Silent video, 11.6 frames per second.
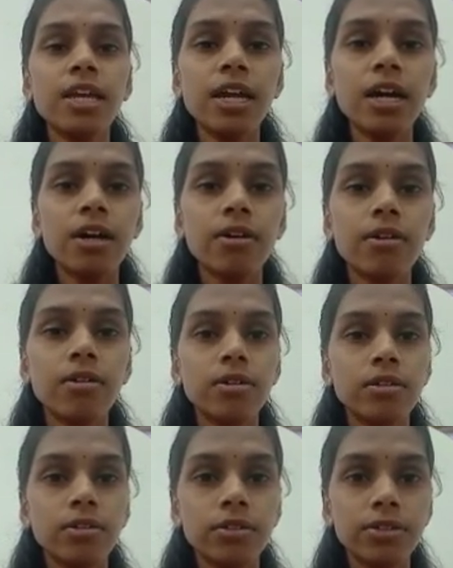are
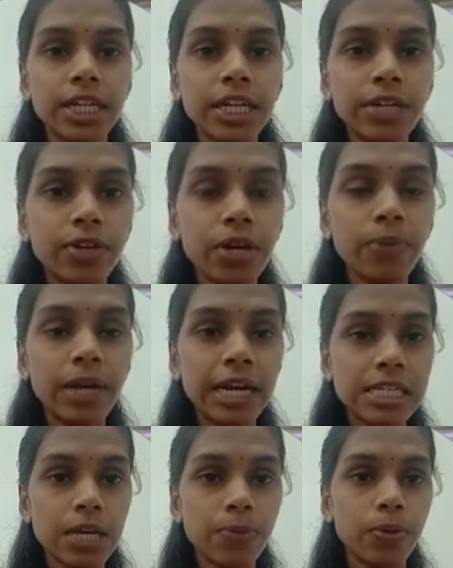three different media
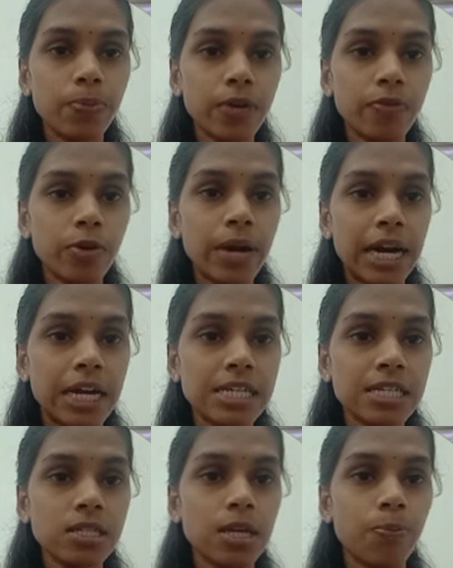are prepared for
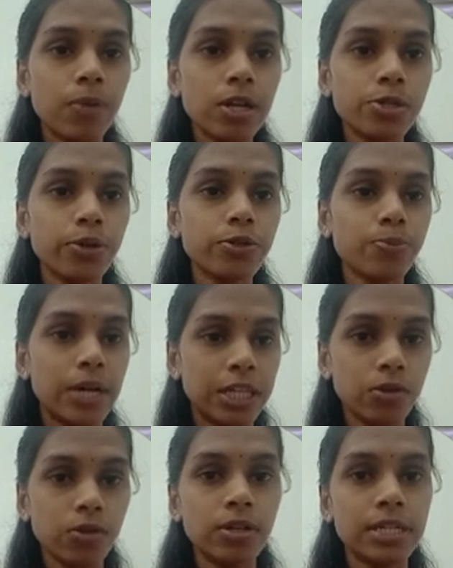practicing subculture of
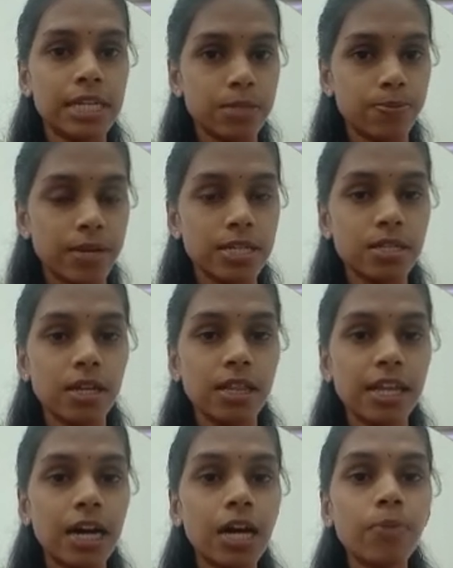Spathoglotis explants.
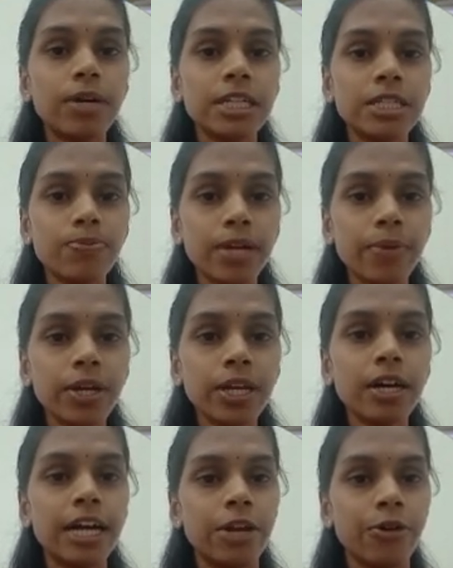They are multiply
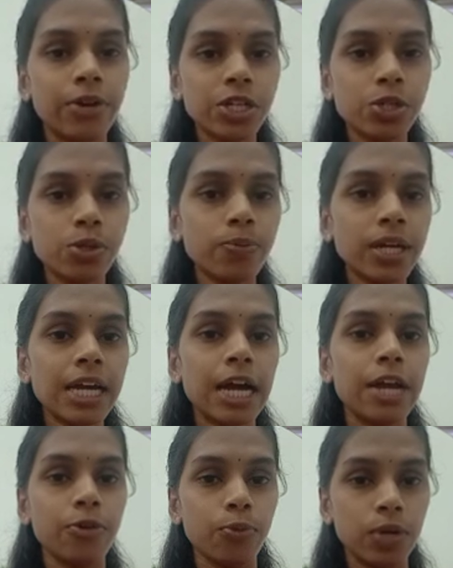media, elongation media,
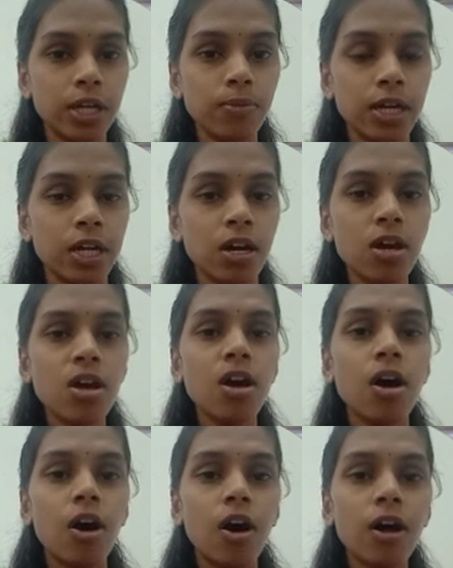and rooting media.
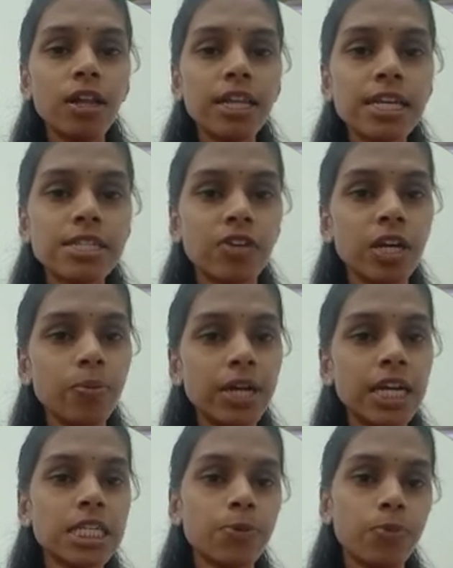All these three
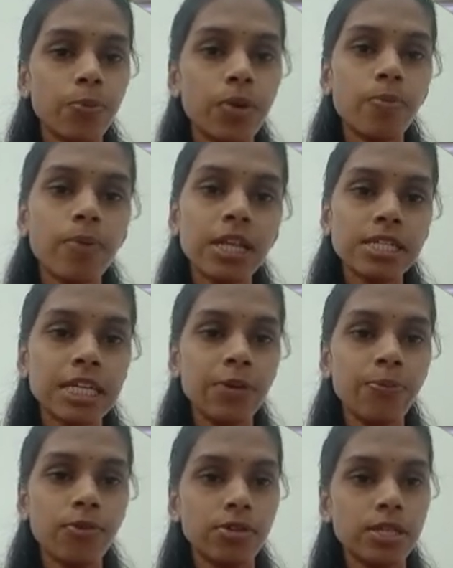media are prepared by the
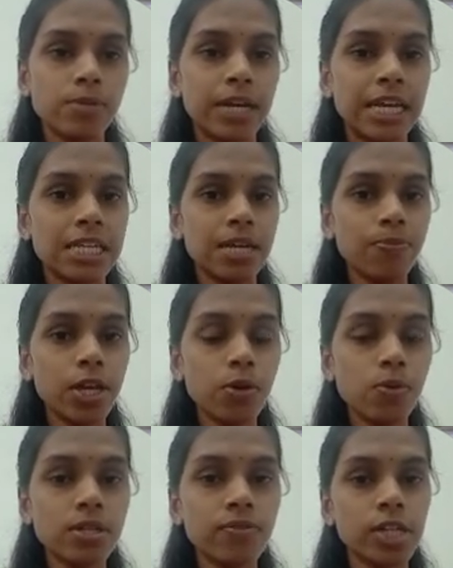same process but except the
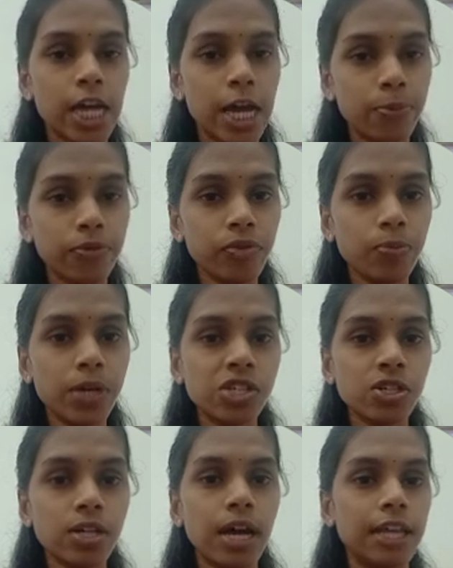use of the type of the
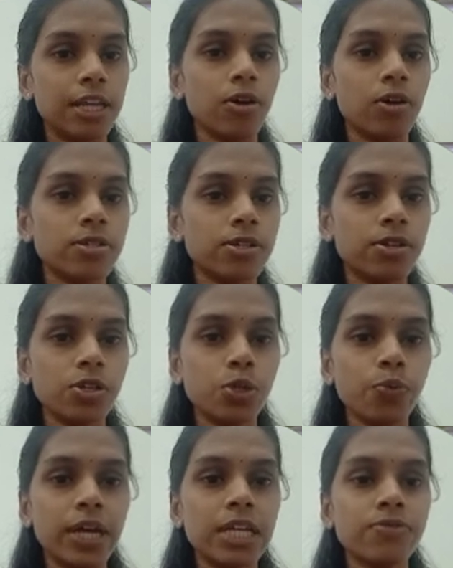PGR and the
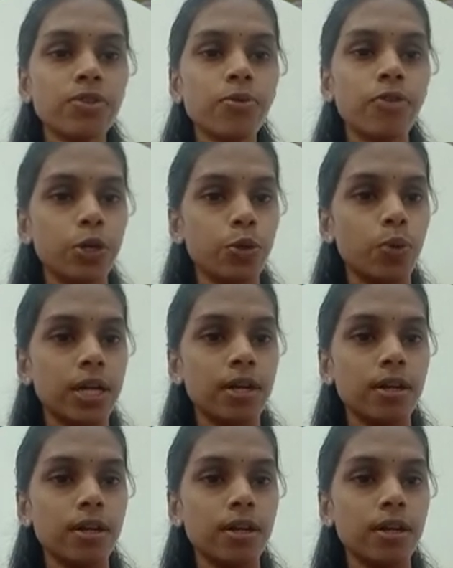concentration varies from 1 to 1.